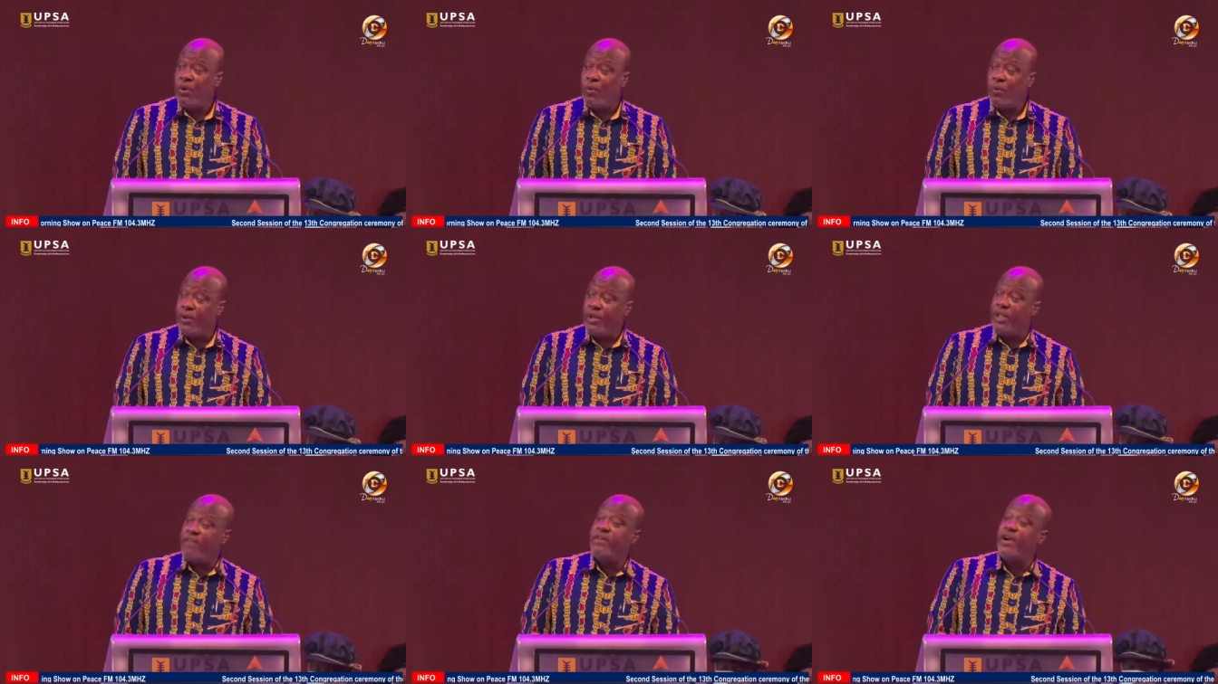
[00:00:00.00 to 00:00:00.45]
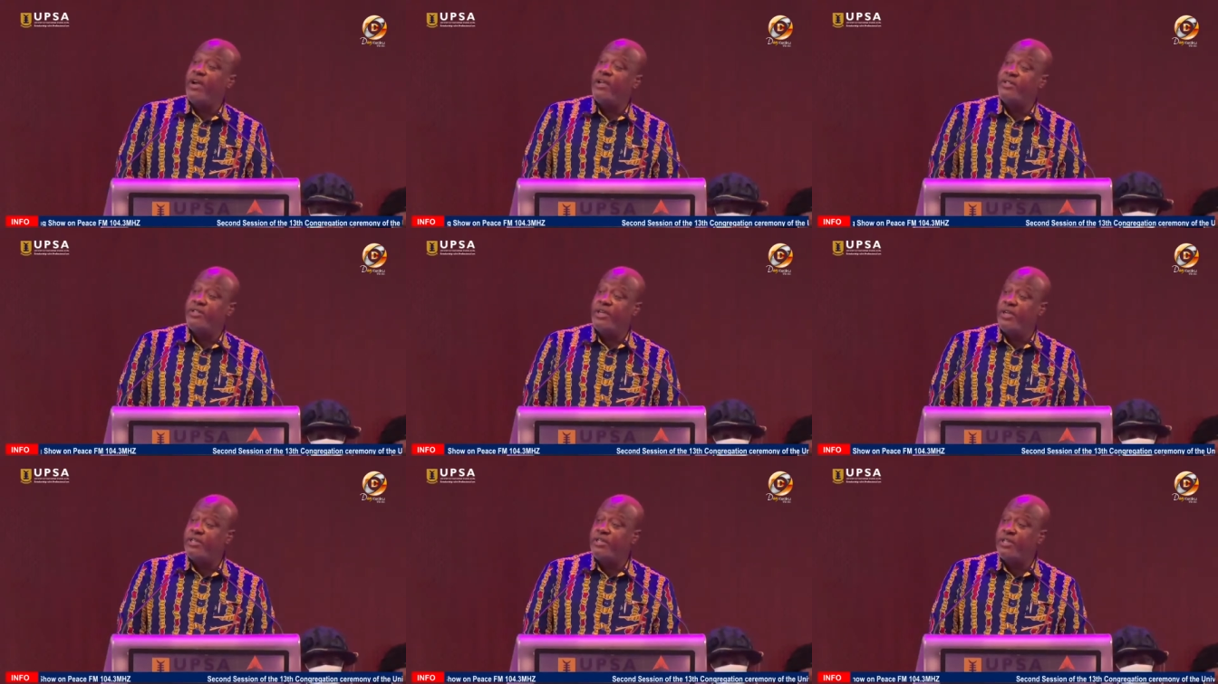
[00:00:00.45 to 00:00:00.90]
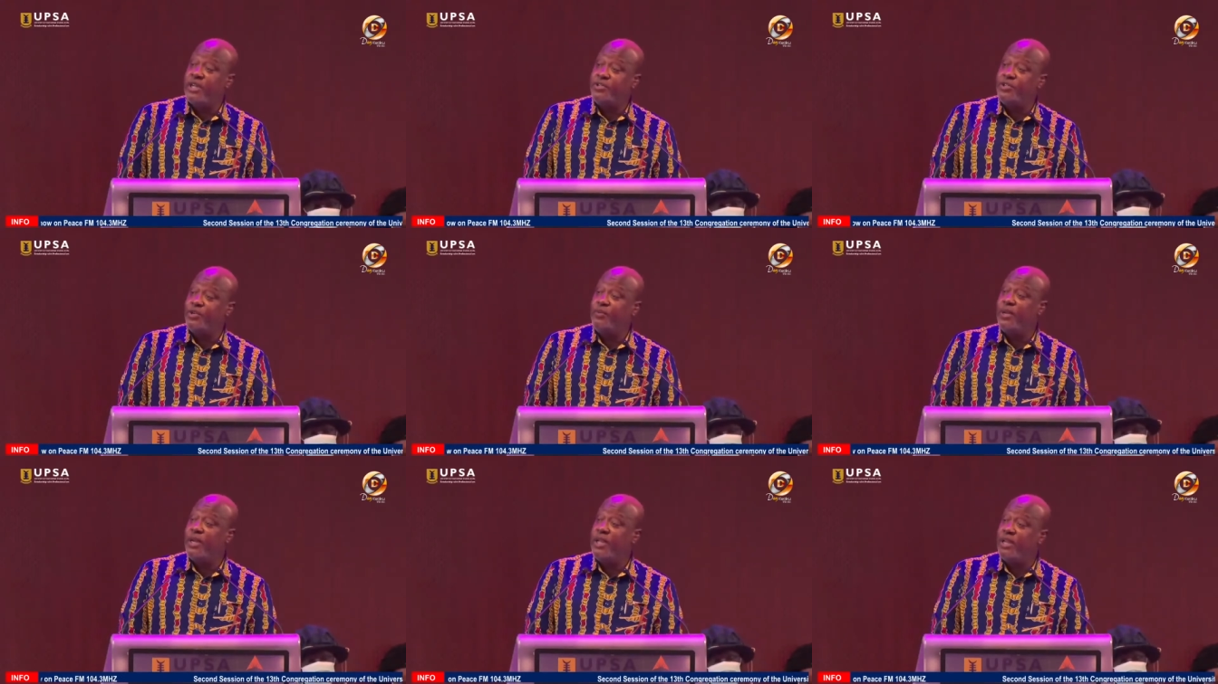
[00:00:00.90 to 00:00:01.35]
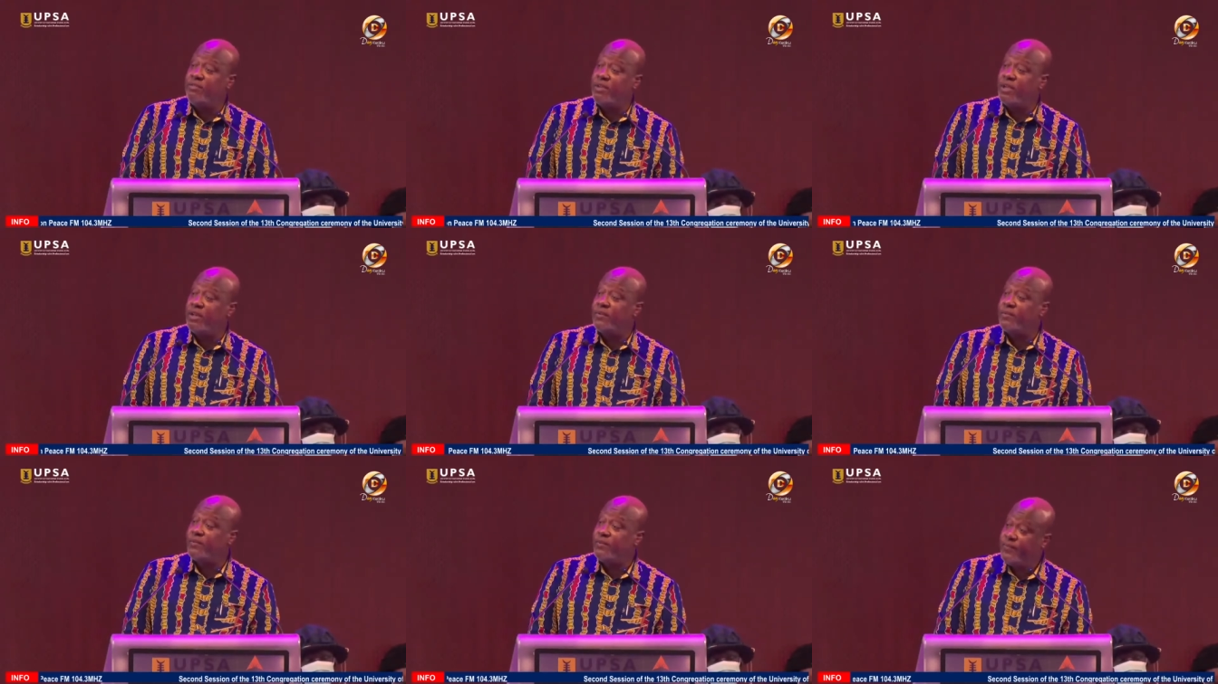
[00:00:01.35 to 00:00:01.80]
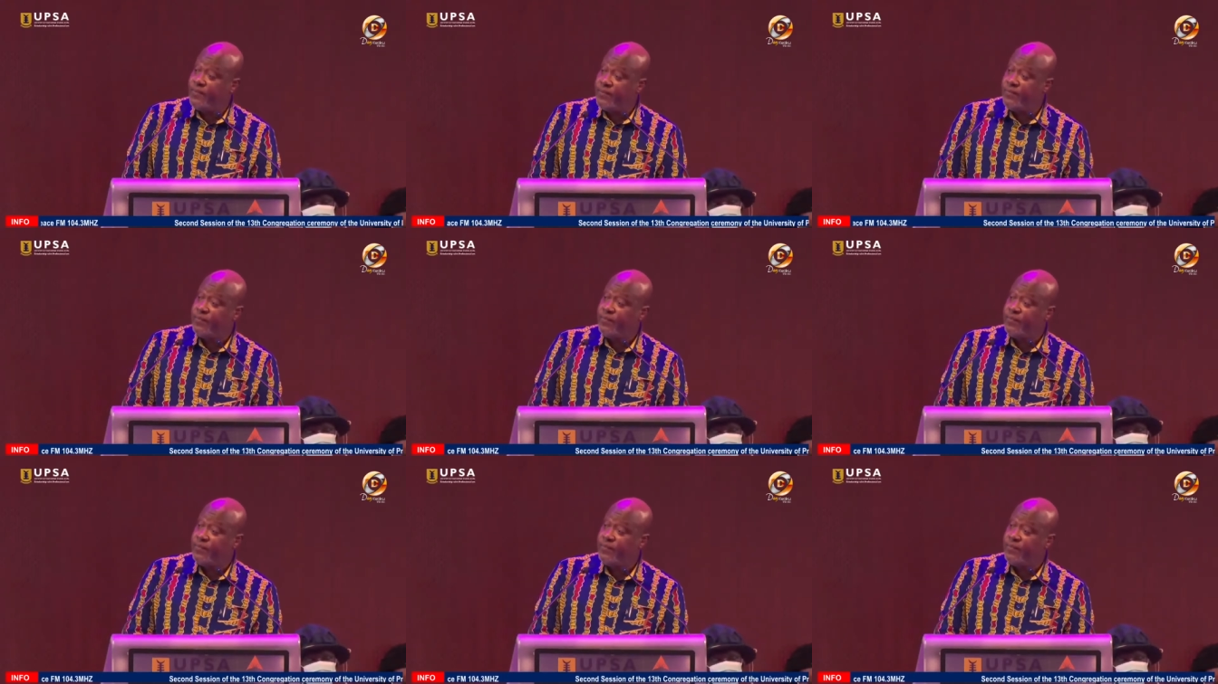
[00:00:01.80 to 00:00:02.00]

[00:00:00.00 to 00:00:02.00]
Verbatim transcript: Whatever it is that you believe in,